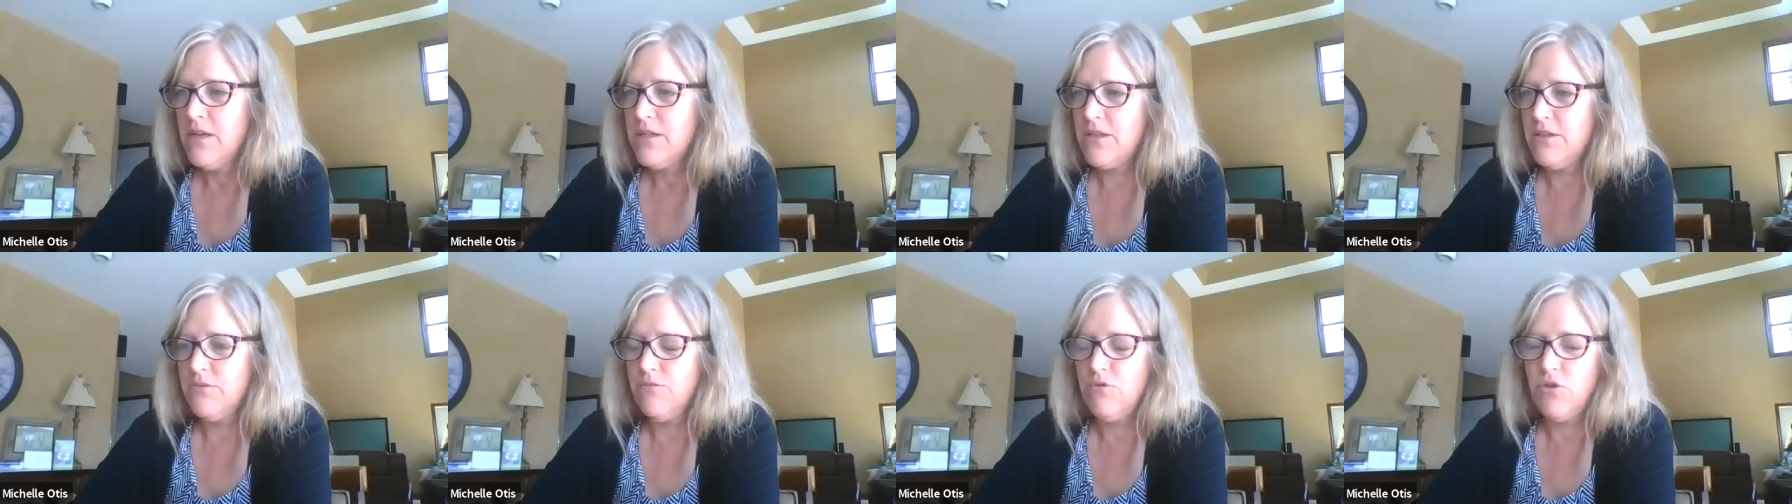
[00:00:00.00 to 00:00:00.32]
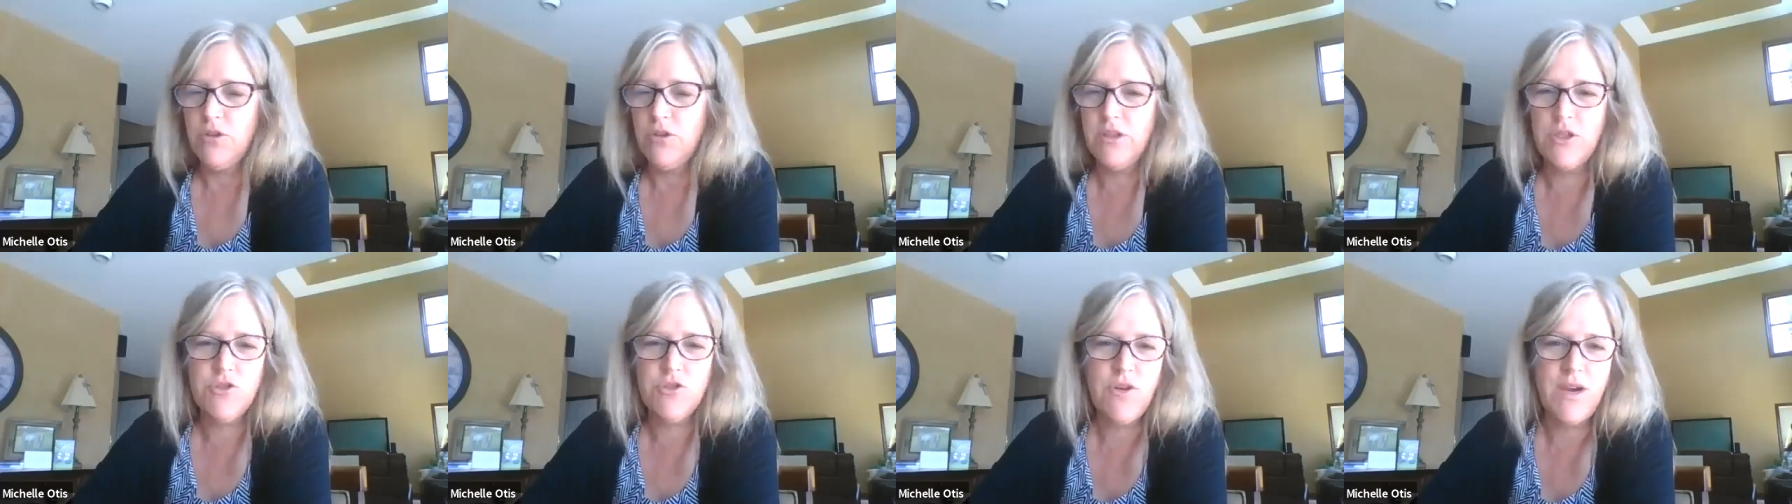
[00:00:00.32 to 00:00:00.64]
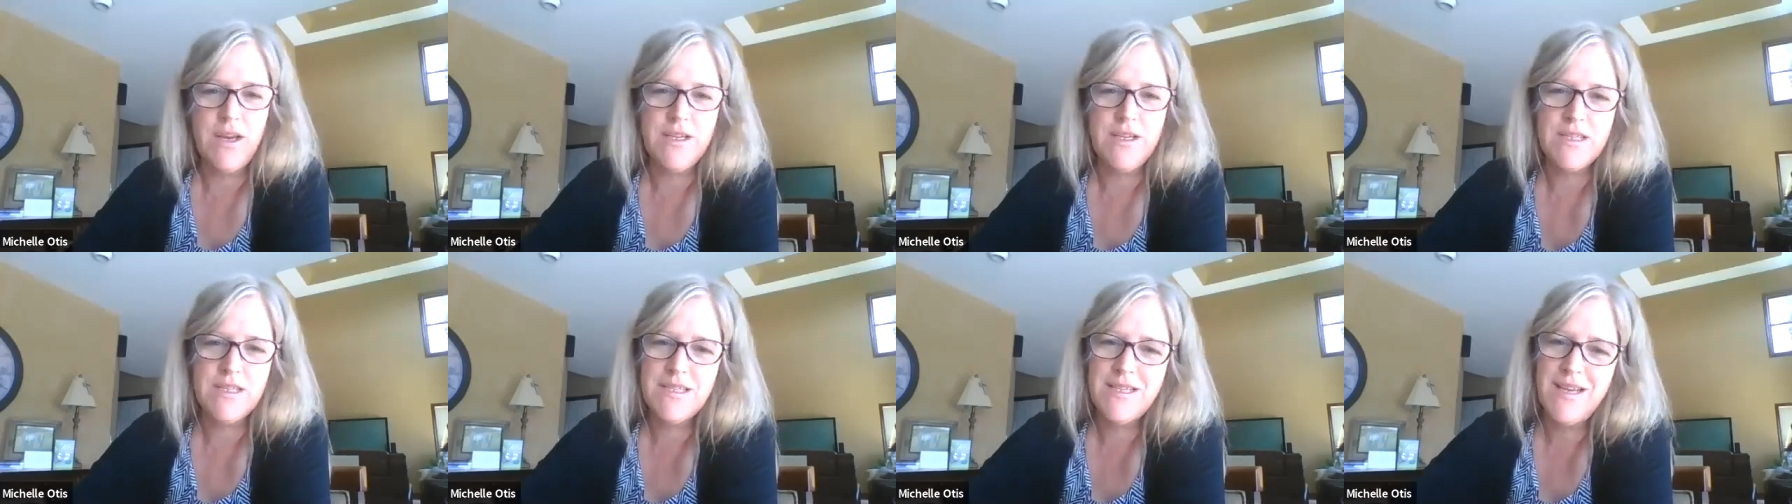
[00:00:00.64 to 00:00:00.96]
really
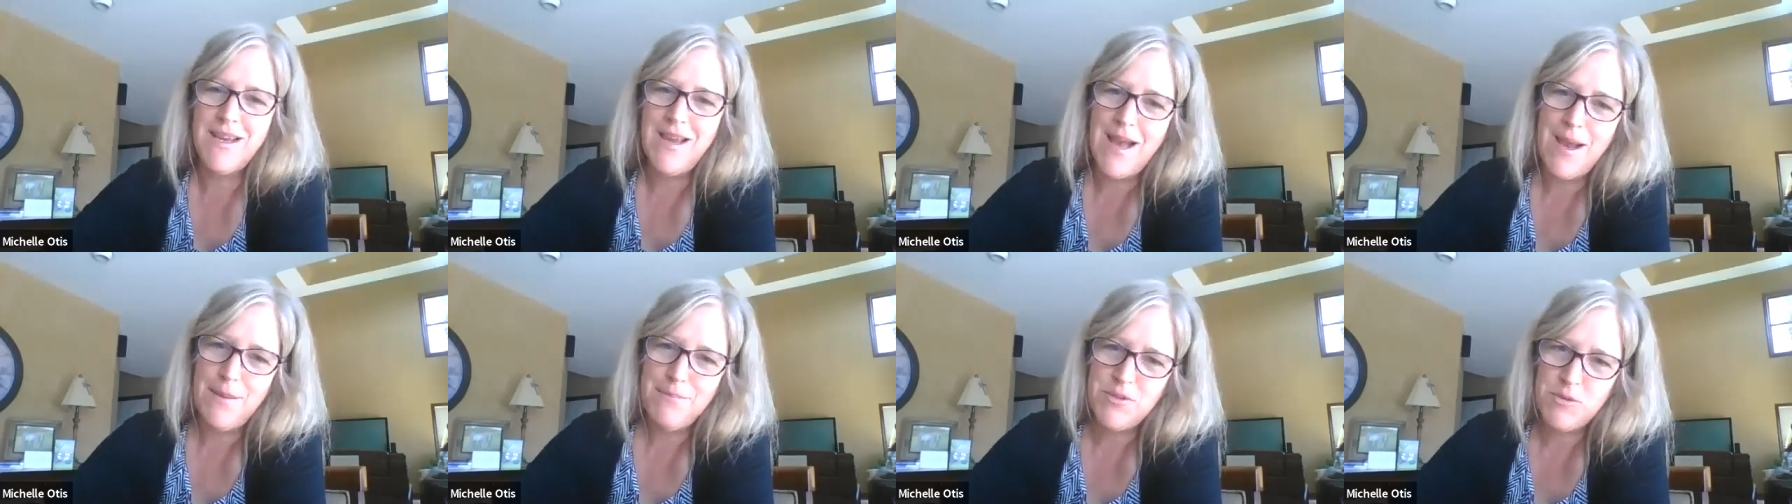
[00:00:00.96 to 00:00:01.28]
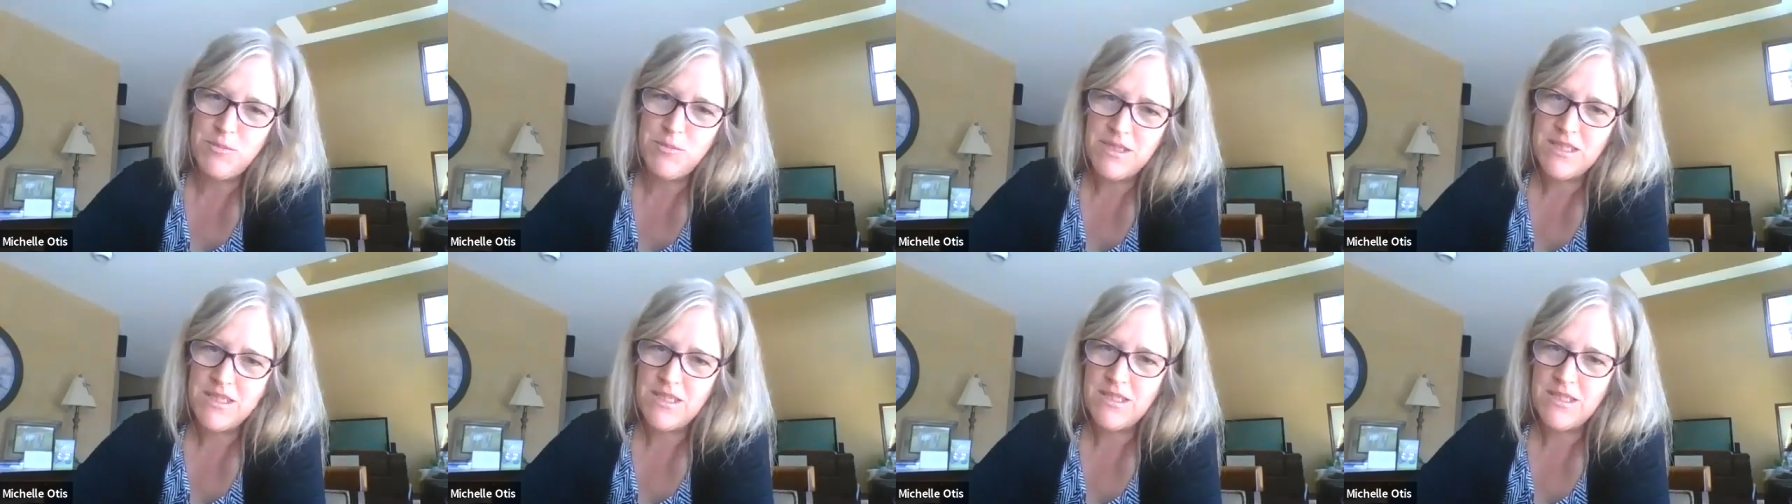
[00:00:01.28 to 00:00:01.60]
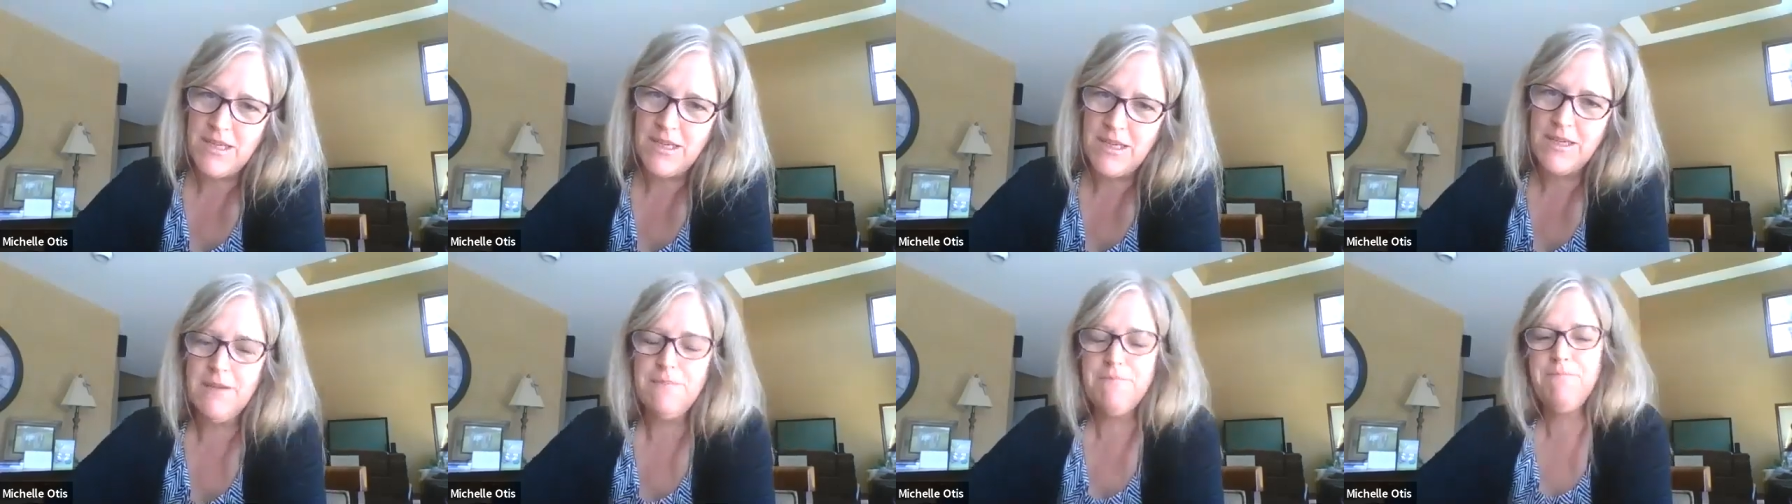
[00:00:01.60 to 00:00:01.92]
try to stay
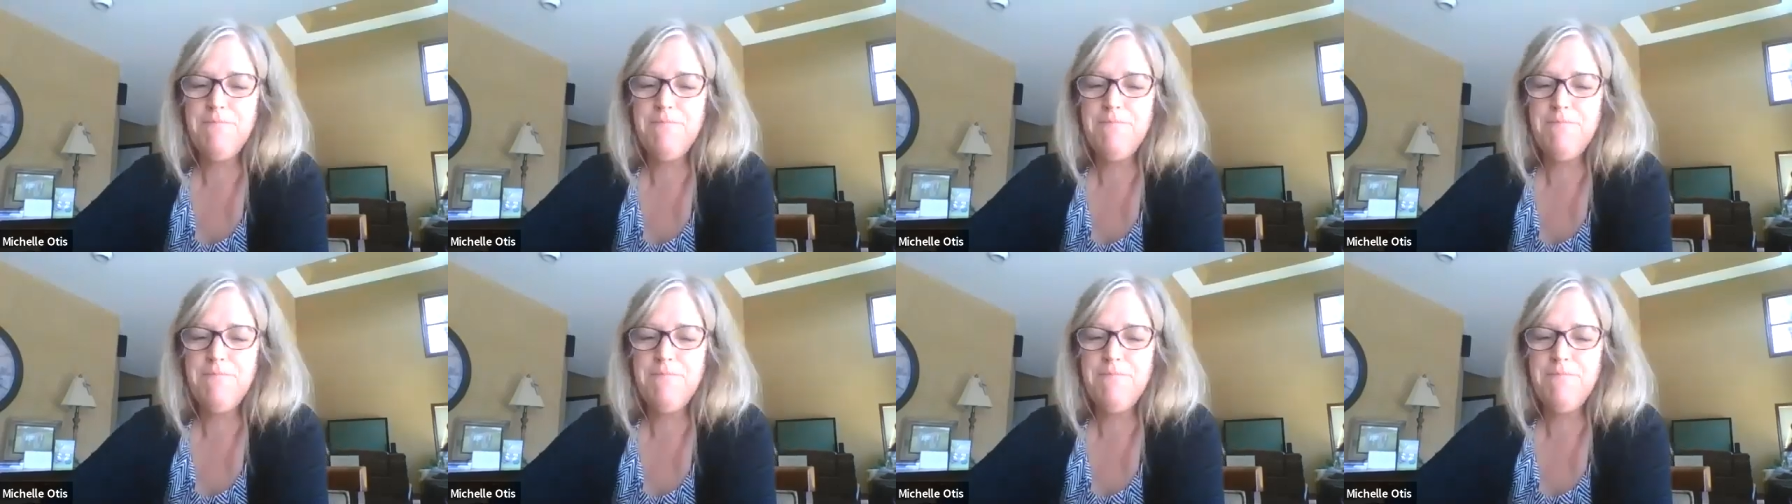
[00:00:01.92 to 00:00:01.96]
optimistic.